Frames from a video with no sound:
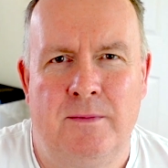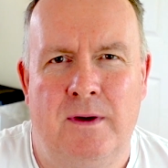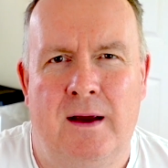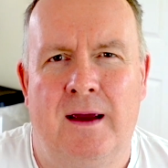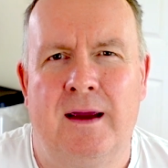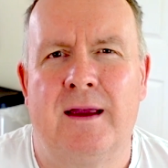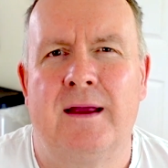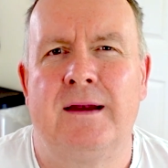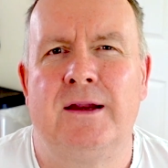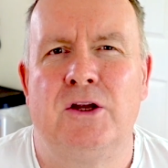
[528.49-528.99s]

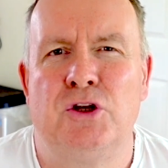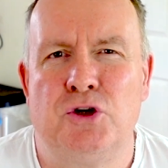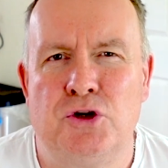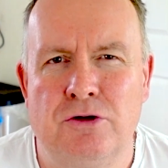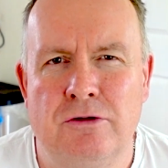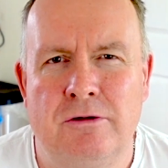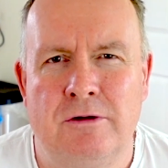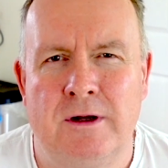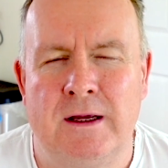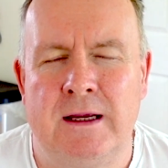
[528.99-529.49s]
I can
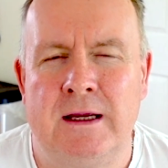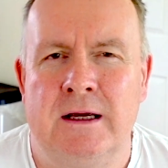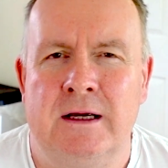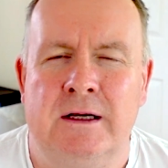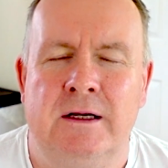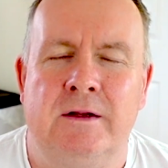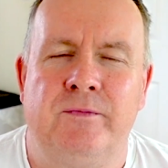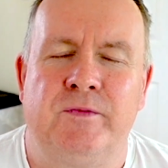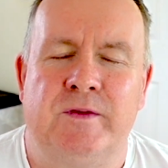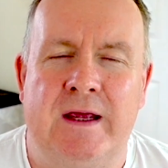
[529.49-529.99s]
enjoy
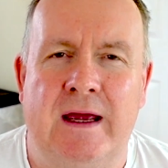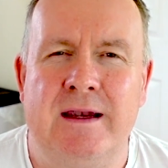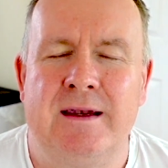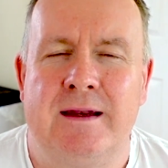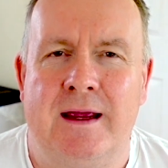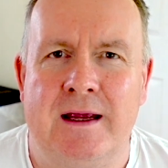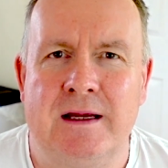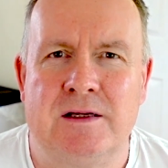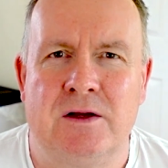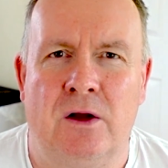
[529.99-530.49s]
10
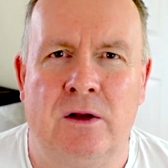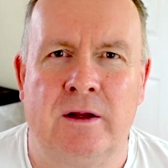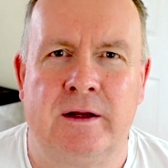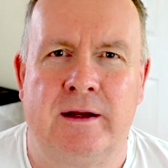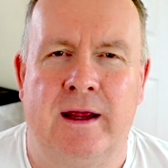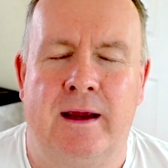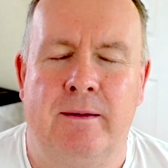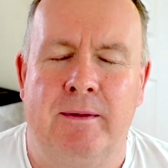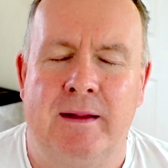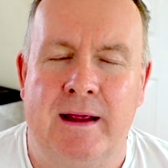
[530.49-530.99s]
days
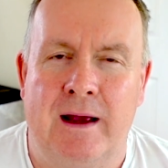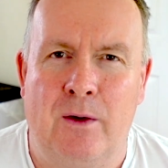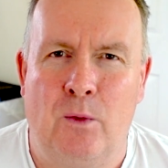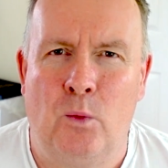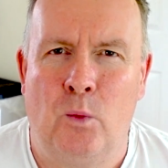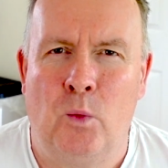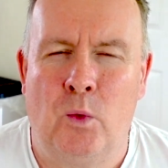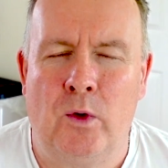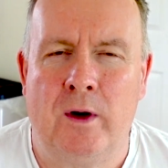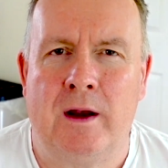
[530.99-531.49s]
holiday
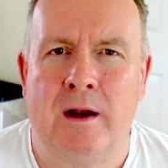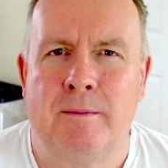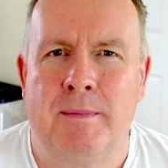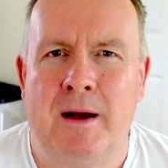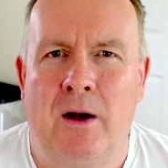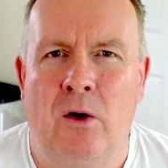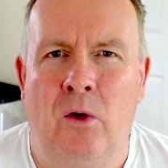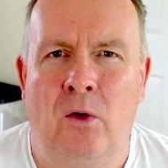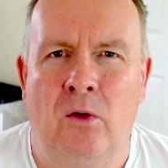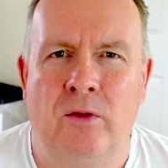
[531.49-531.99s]
without worrying
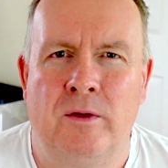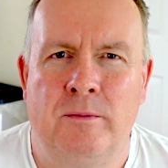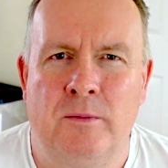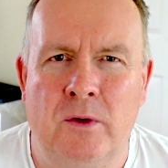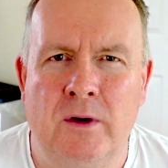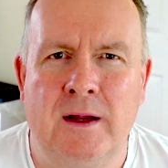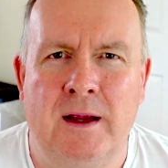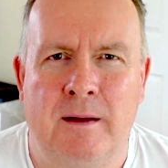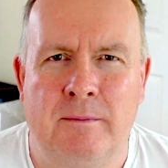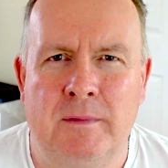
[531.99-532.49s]
about all the
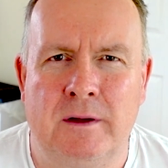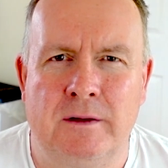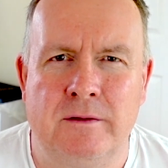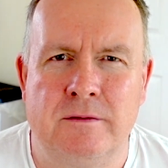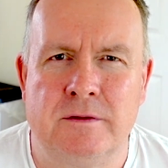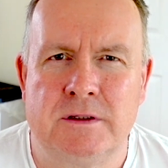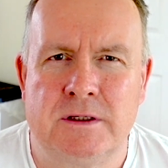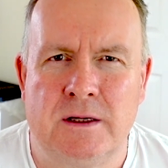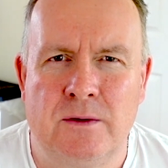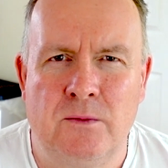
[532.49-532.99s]
money I'm
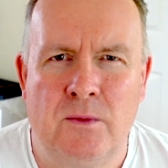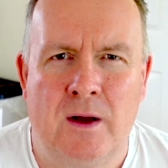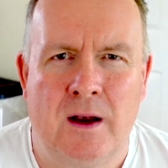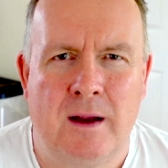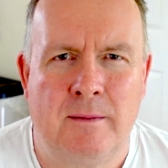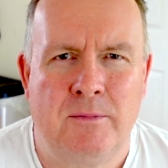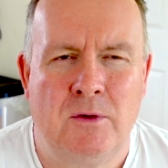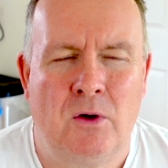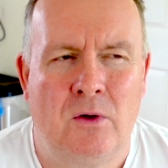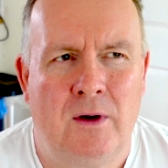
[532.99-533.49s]
losing while
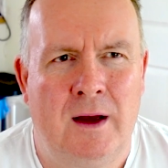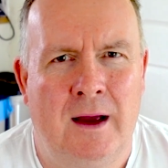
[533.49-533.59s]
I'm not